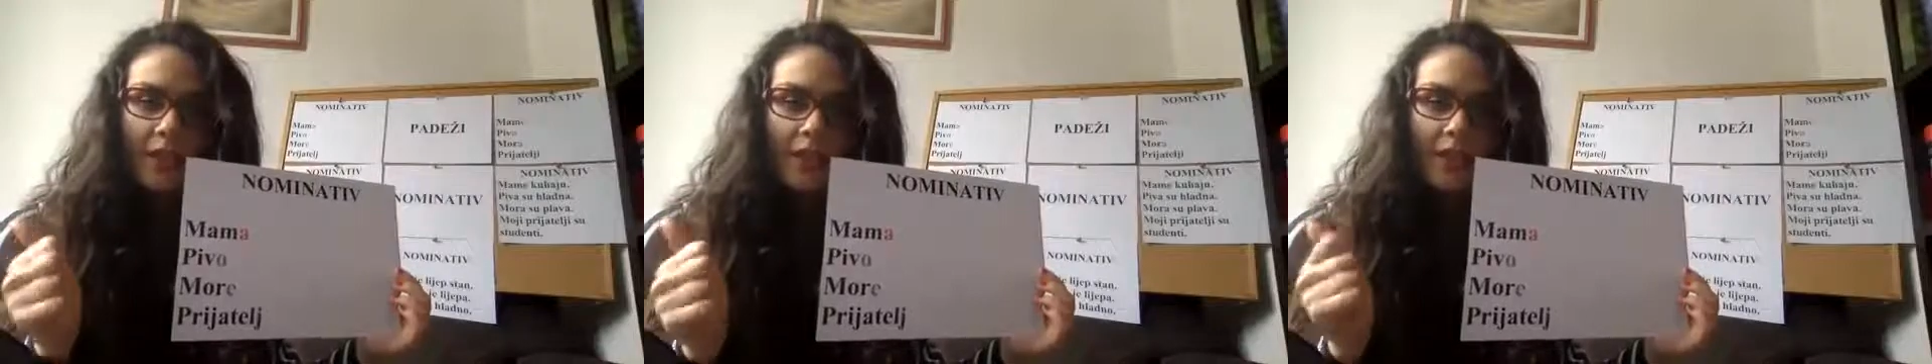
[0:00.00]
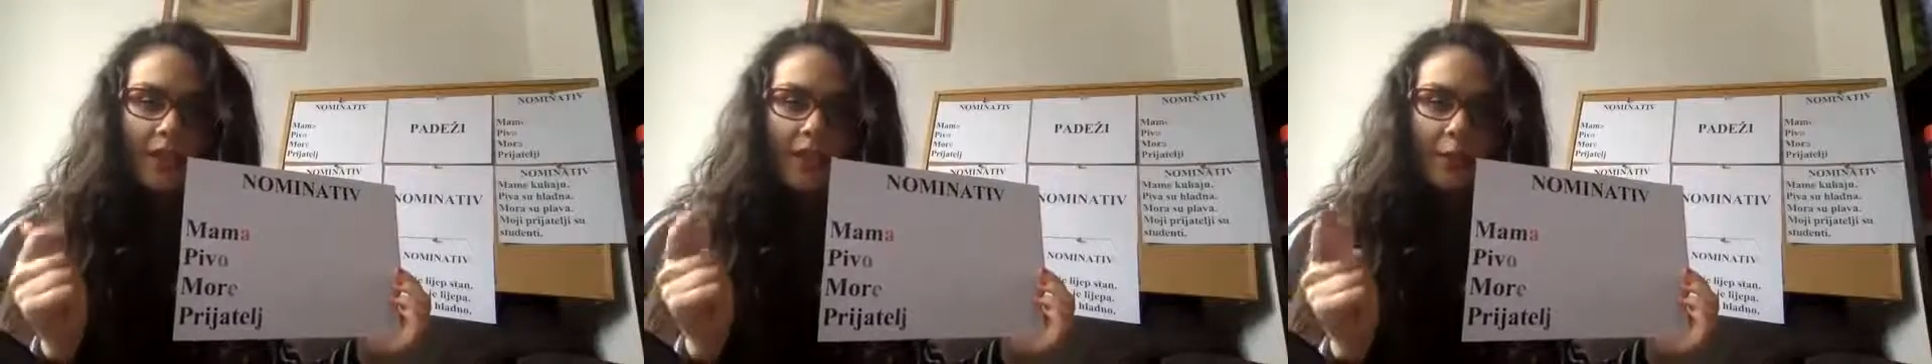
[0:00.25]

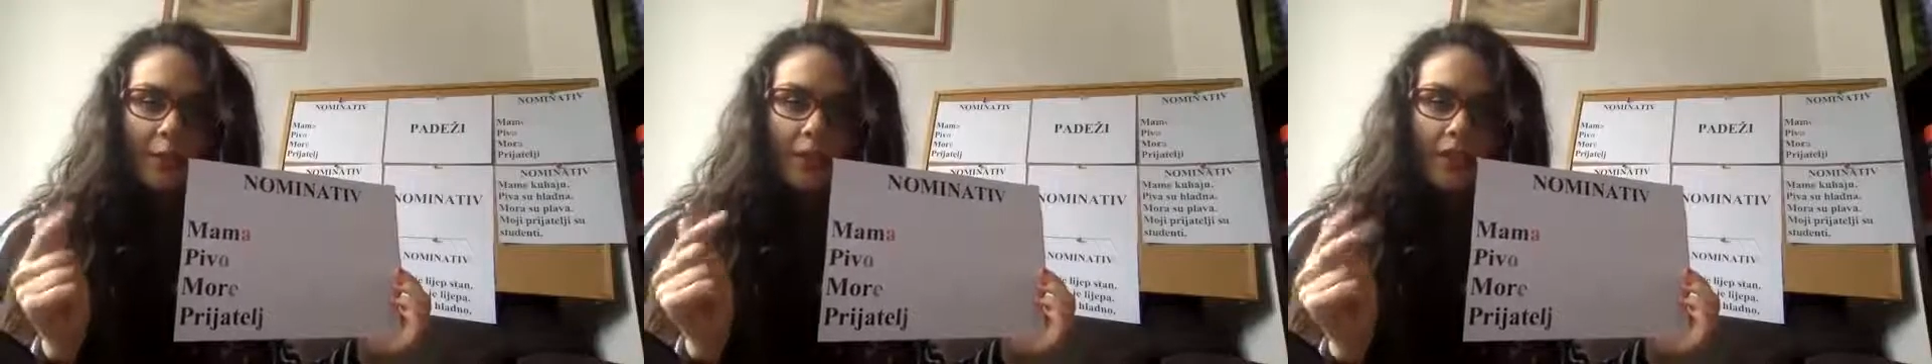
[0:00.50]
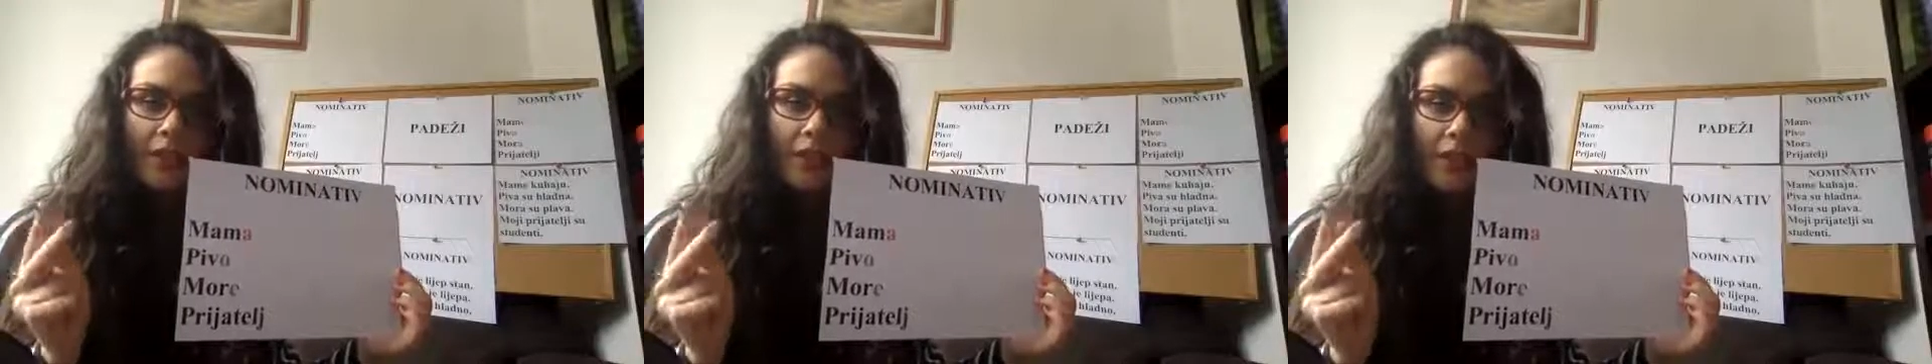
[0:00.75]
Masculine,
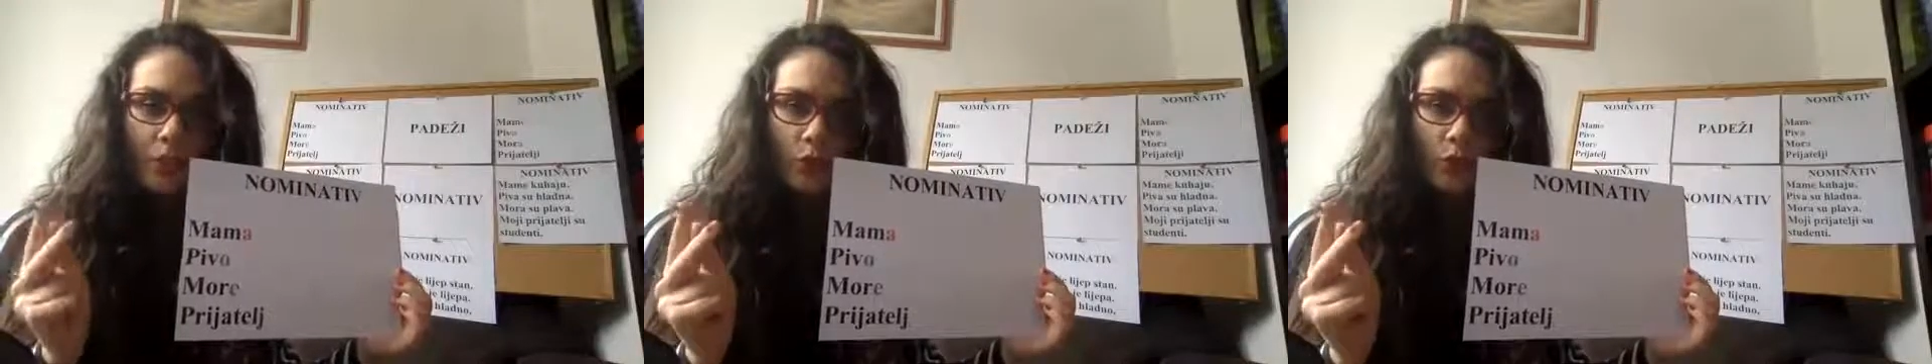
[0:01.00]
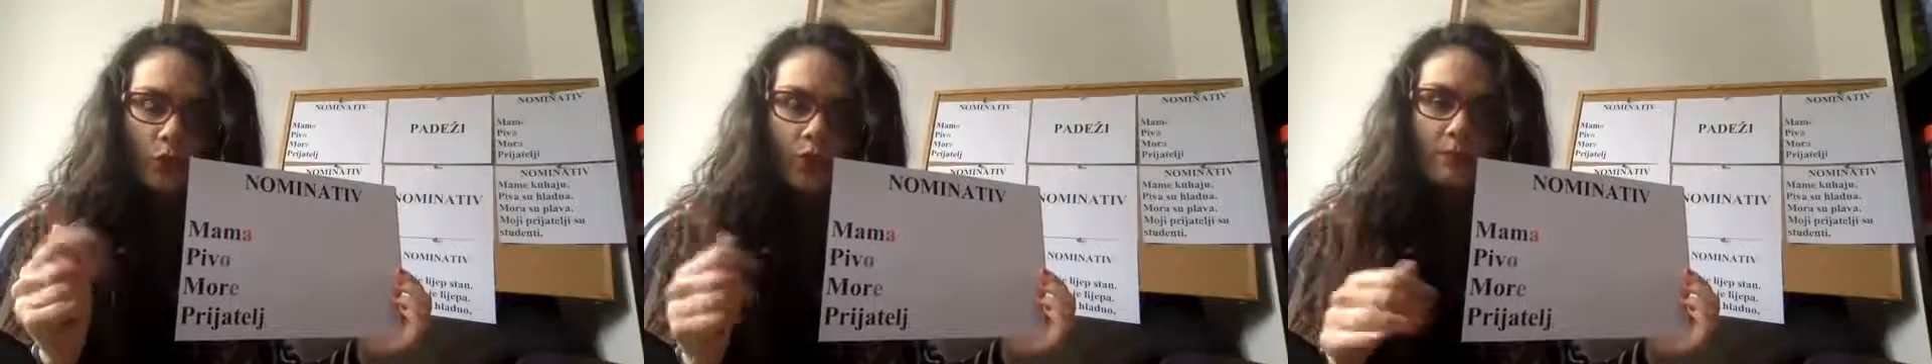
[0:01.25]
feminine, and
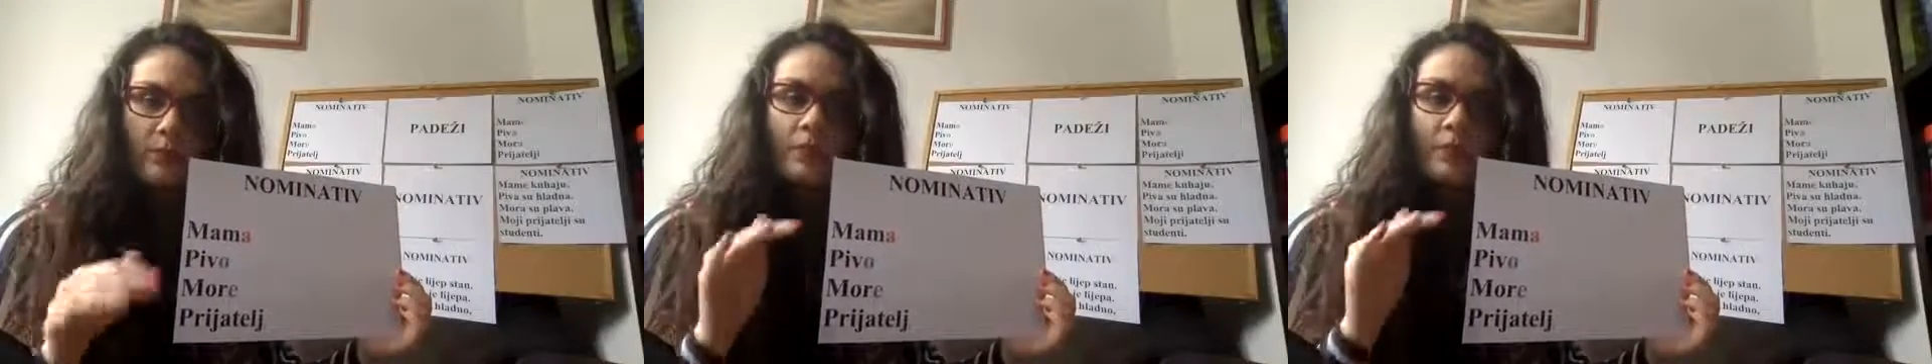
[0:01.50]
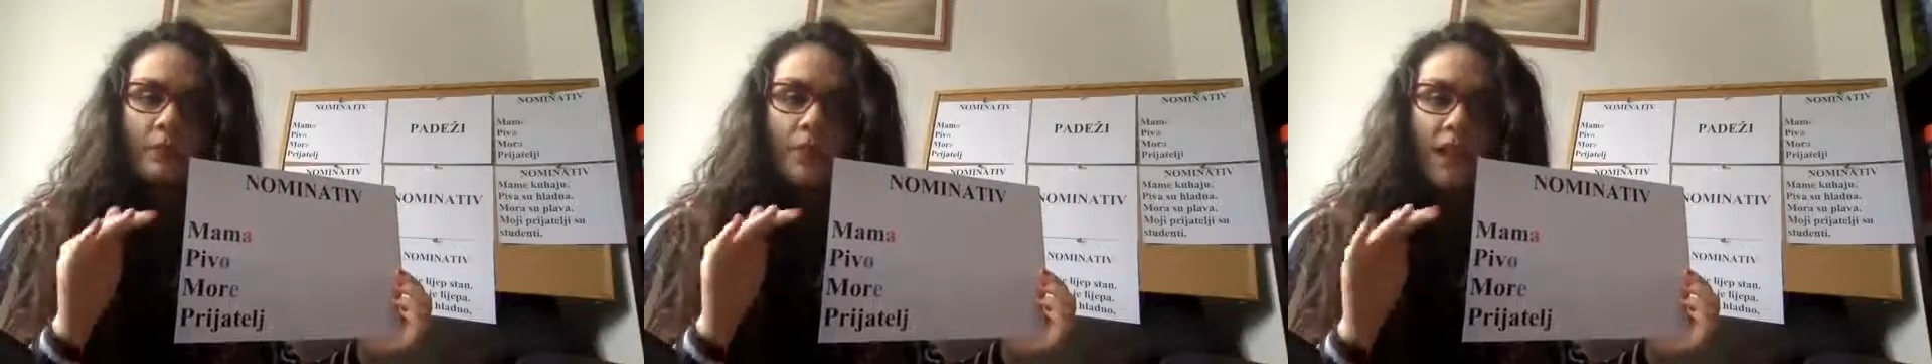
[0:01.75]
neutral.
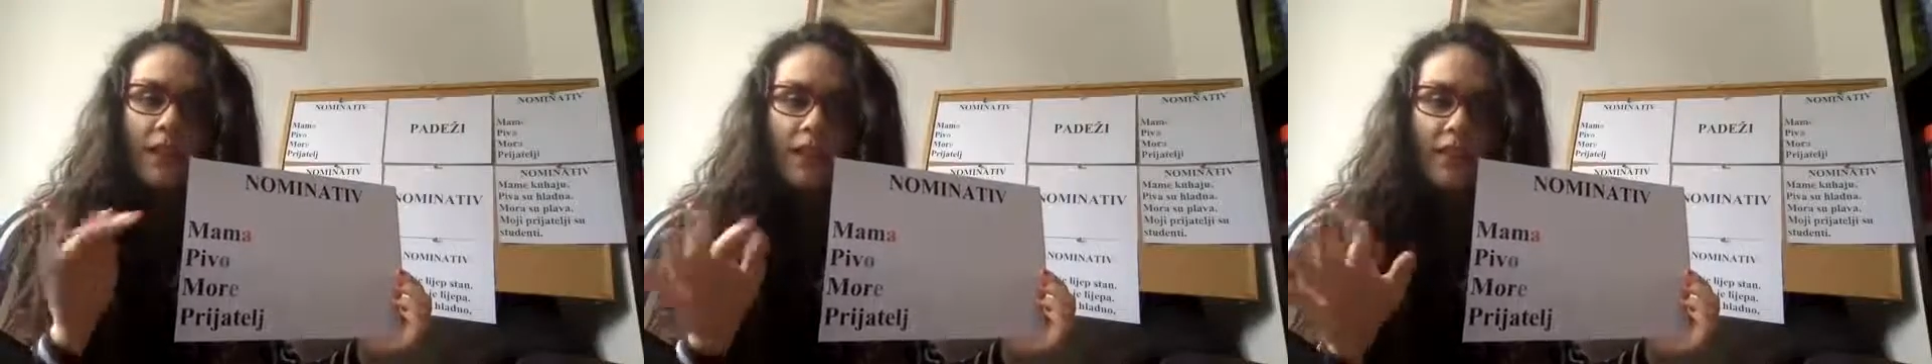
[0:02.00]
I